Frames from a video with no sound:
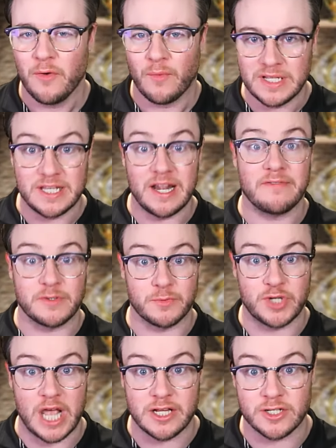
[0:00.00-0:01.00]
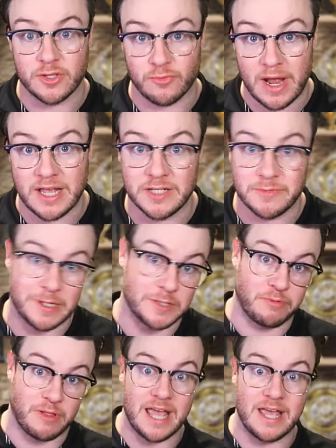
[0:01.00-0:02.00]
we did have some changes to the rankings because
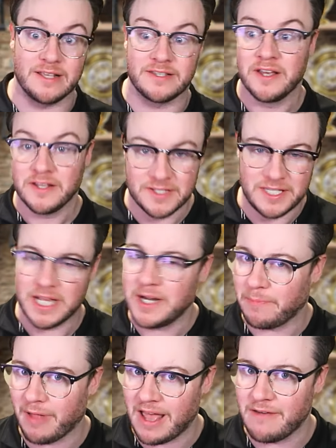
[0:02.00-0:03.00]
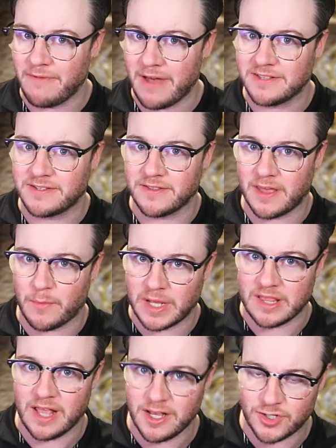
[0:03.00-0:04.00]
players didn't play events that they
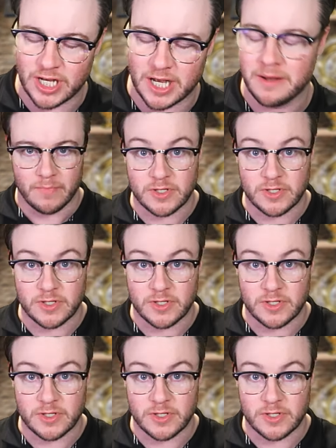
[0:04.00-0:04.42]
won last year.